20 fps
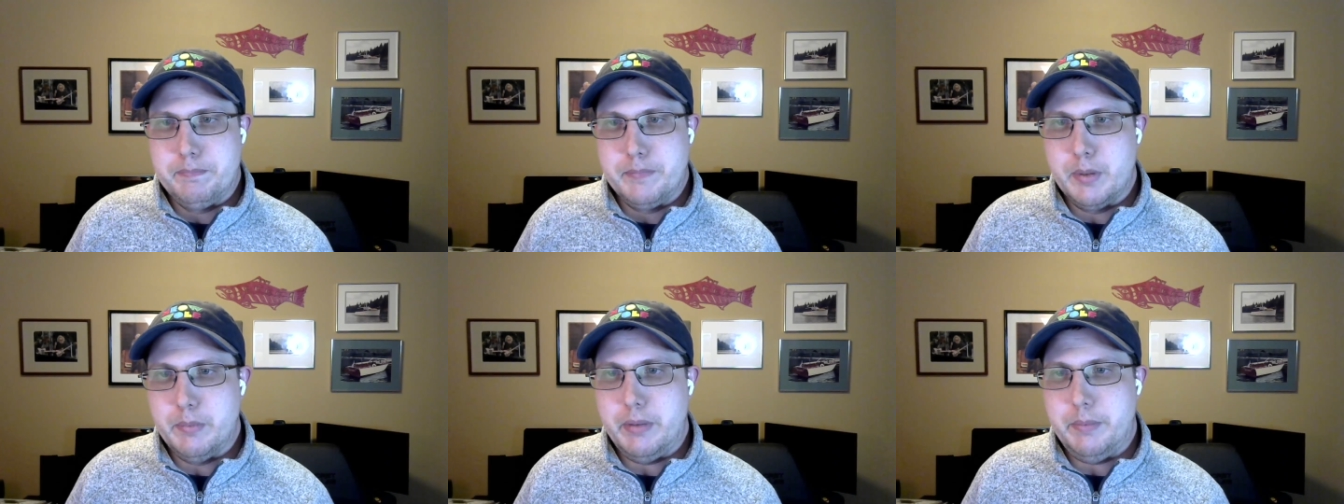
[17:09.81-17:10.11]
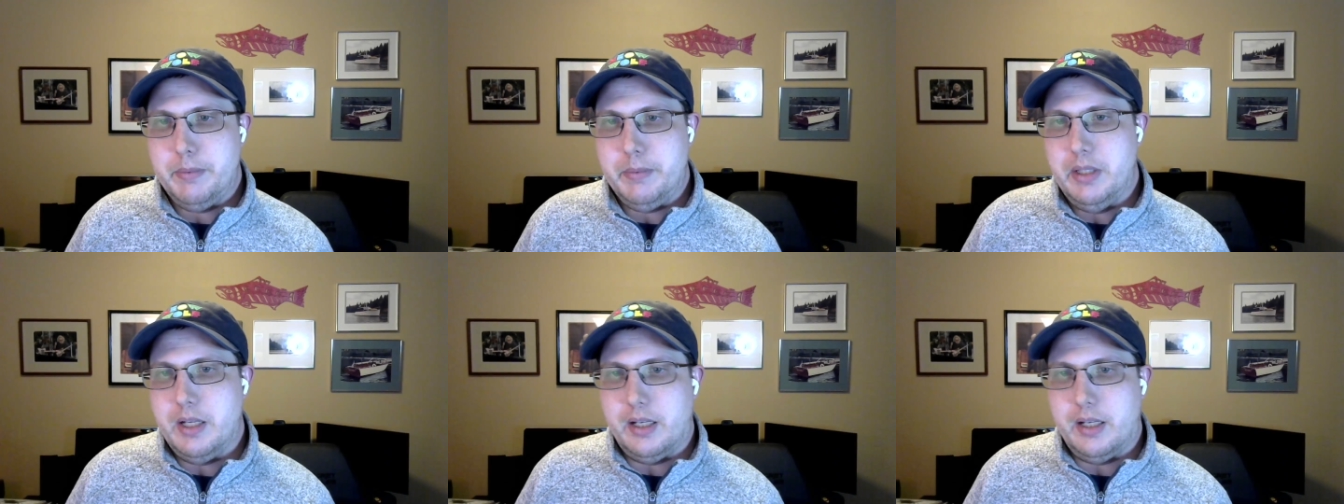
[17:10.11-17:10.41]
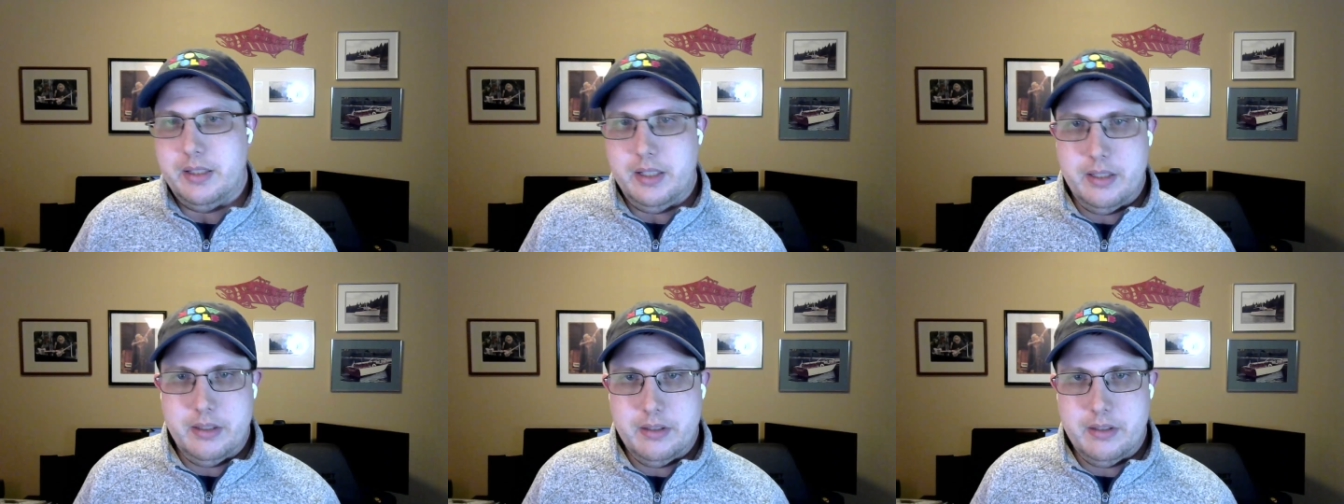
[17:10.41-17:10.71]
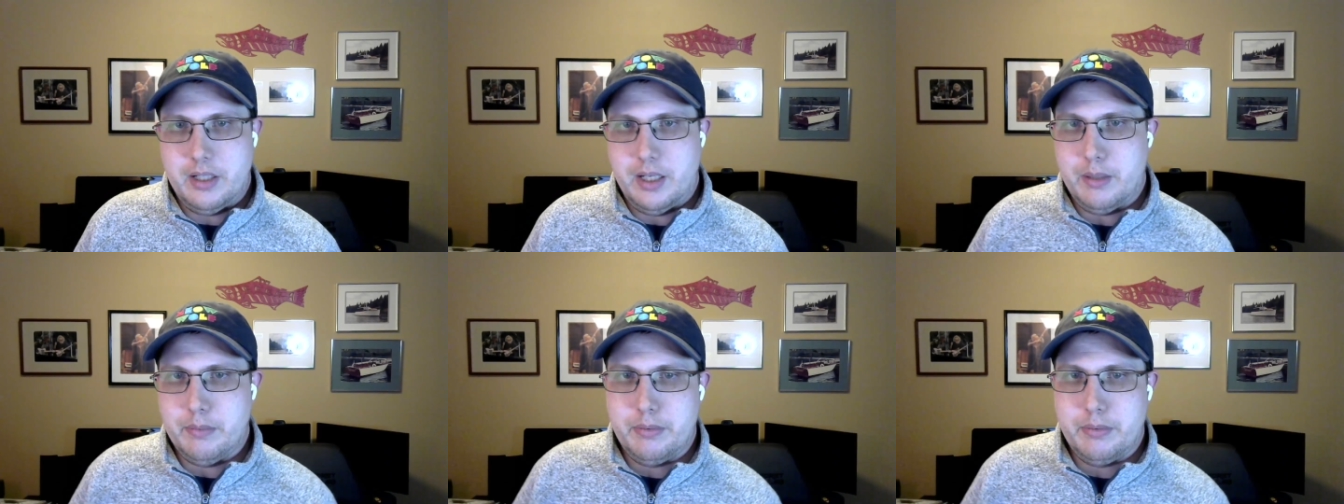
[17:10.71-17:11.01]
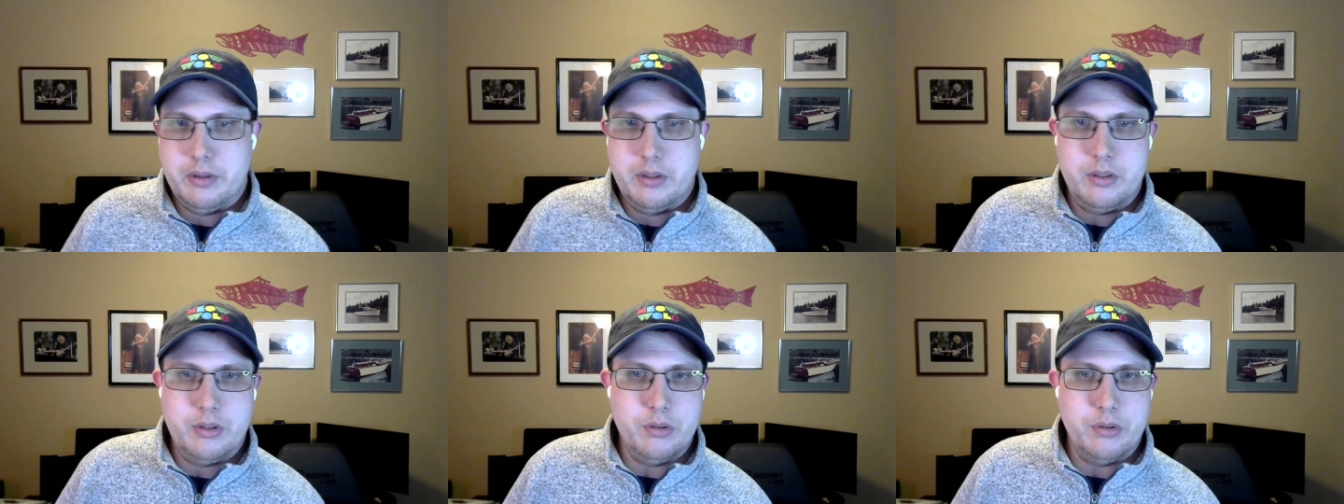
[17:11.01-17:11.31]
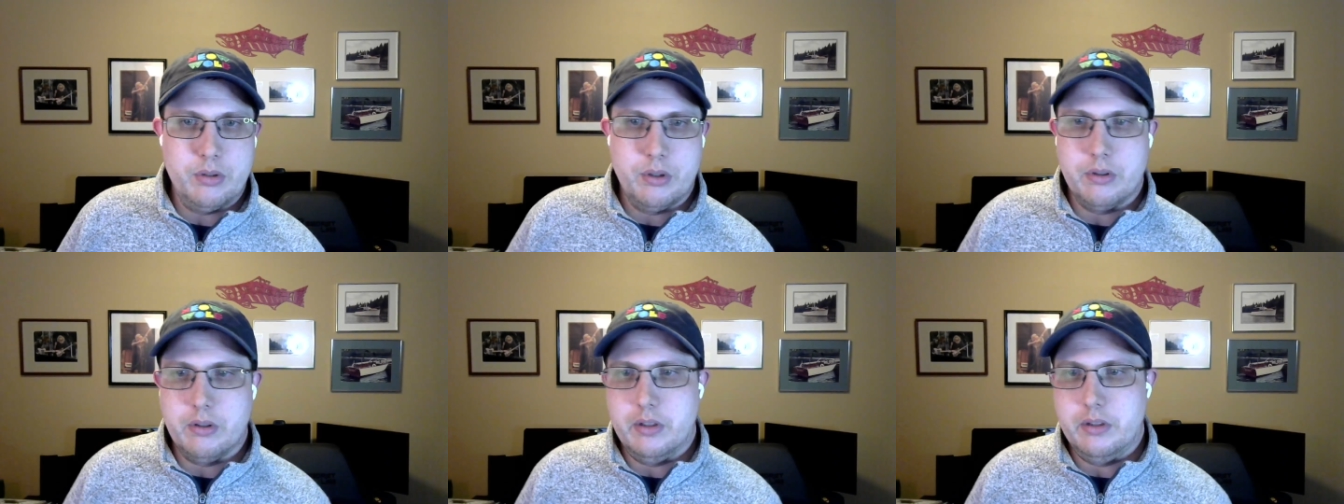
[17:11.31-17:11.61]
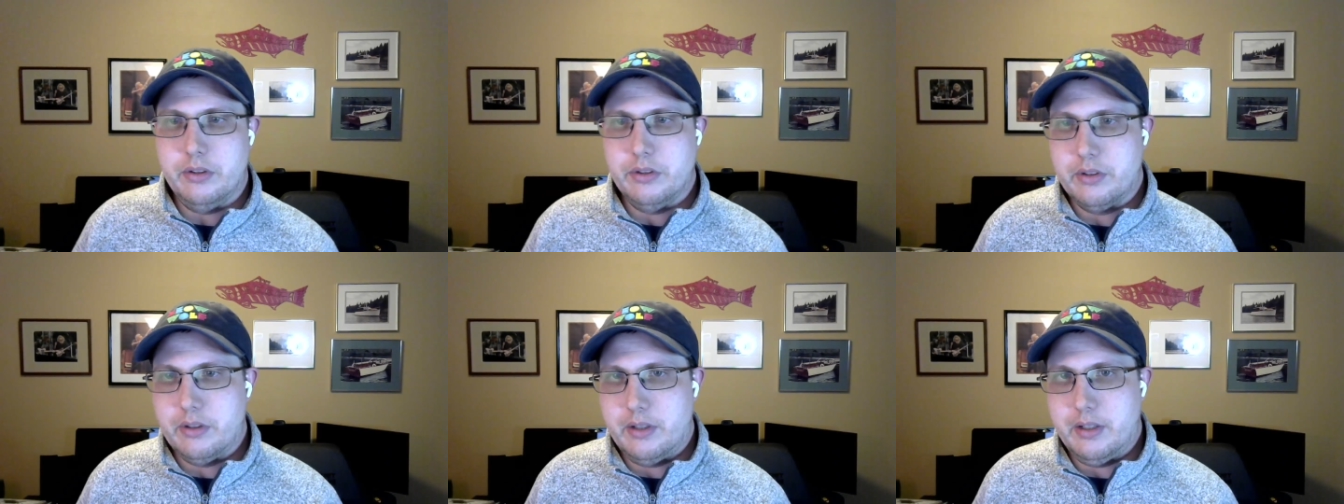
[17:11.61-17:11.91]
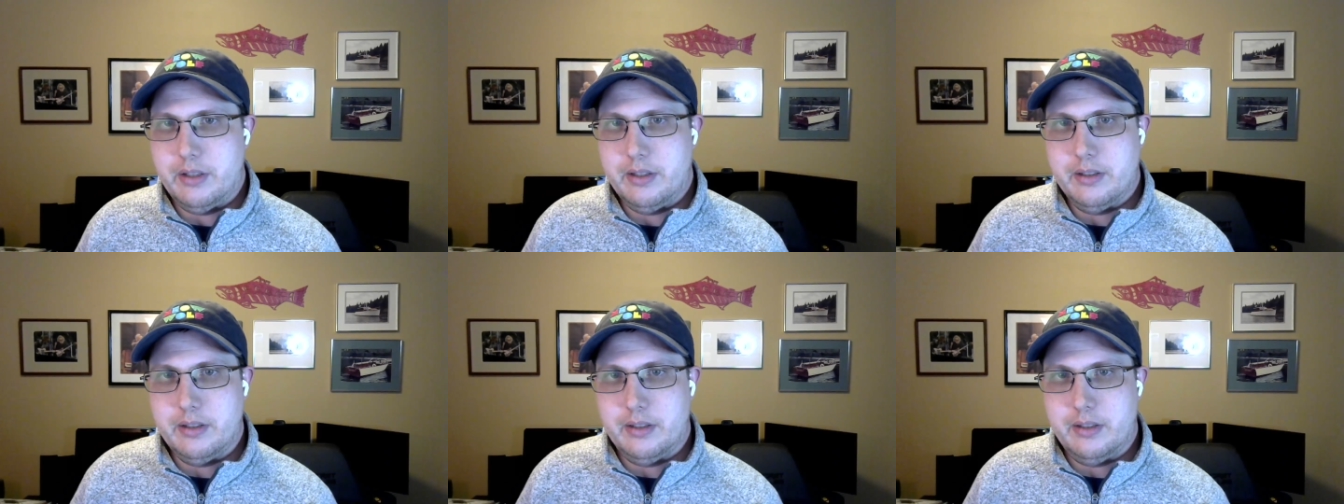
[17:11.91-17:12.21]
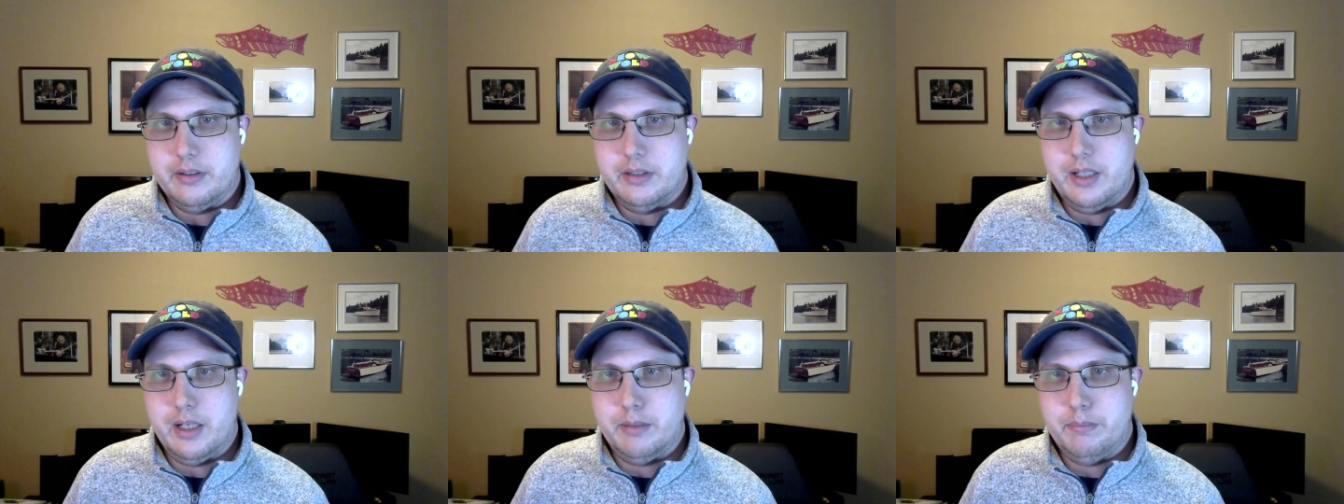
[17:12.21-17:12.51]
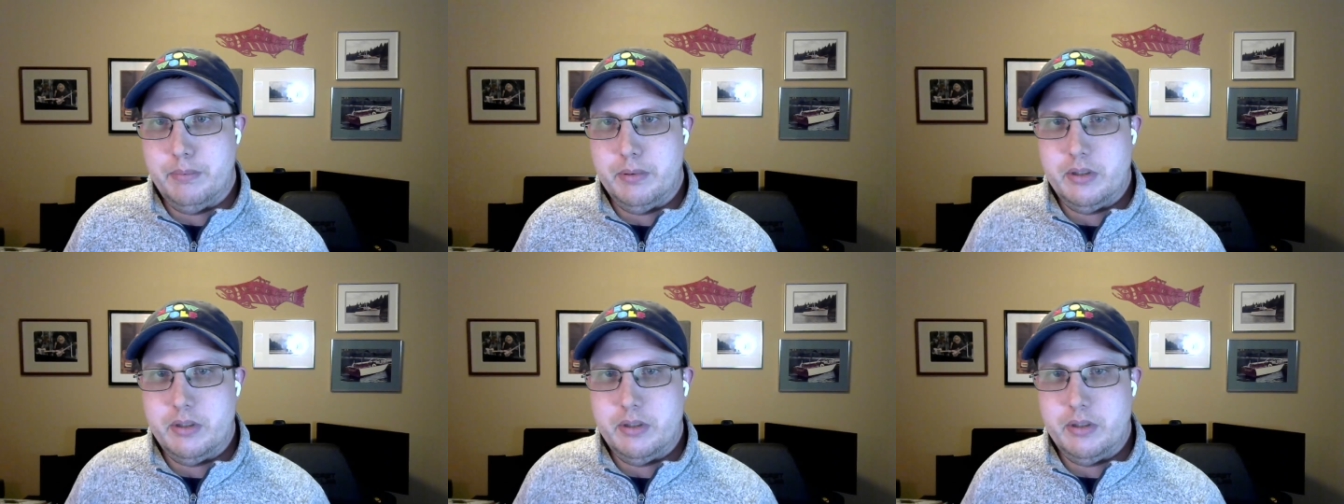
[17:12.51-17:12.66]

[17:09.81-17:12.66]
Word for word: maybe not in depth tutorials or anything like that,